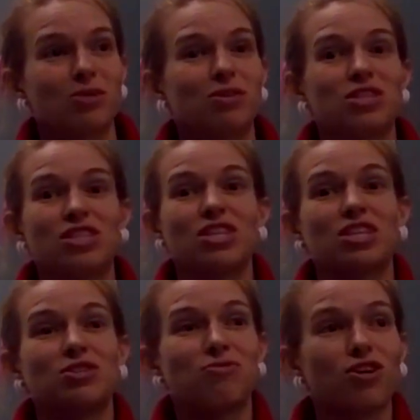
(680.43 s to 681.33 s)
which is that
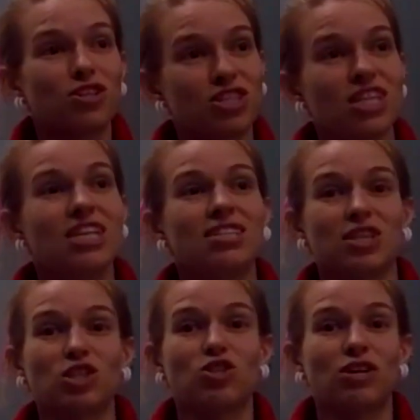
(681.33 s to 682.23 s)
the diversity is
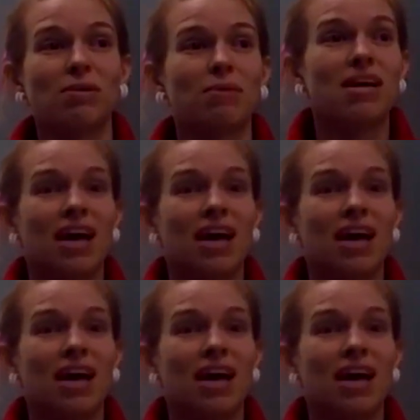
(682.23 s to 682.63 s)
extreme.